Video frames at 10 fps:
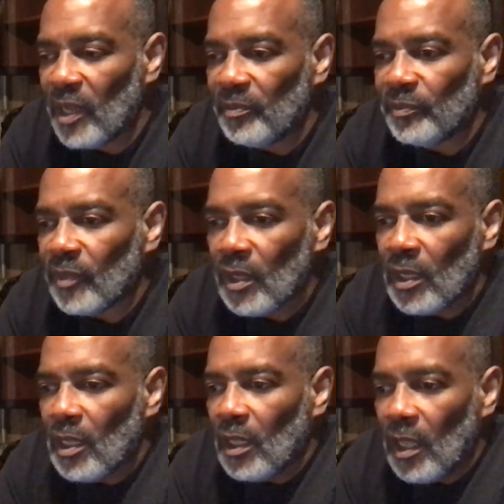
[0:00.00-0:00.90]
But
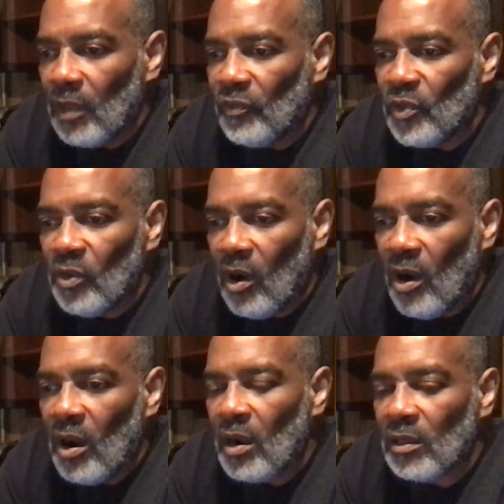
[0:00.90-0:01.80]
if you
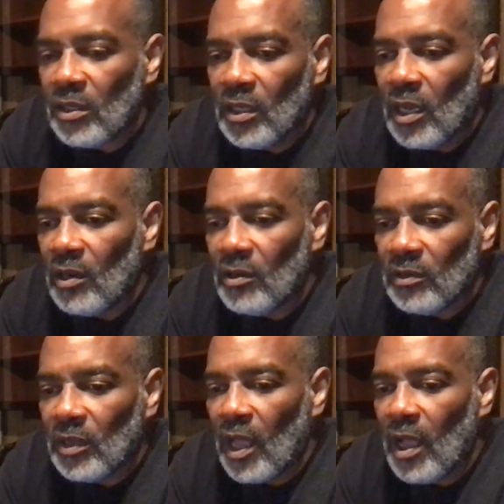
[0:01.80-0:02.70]
are, you
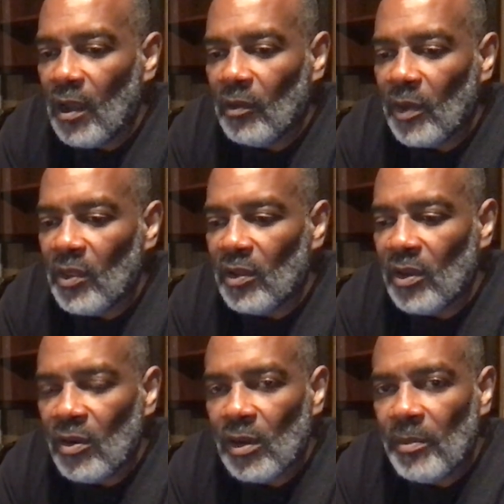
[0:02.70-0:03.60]
know, uh, whether
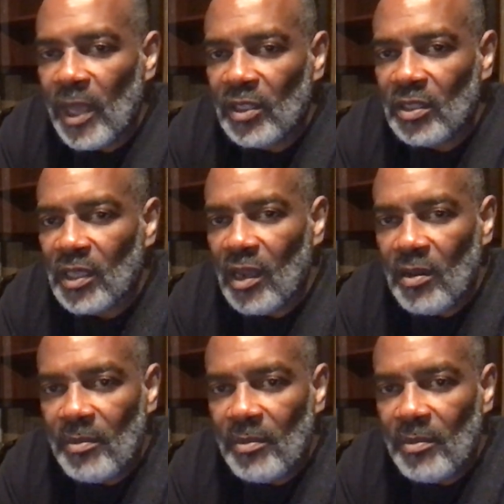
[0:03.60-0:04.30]
they're on a major scale,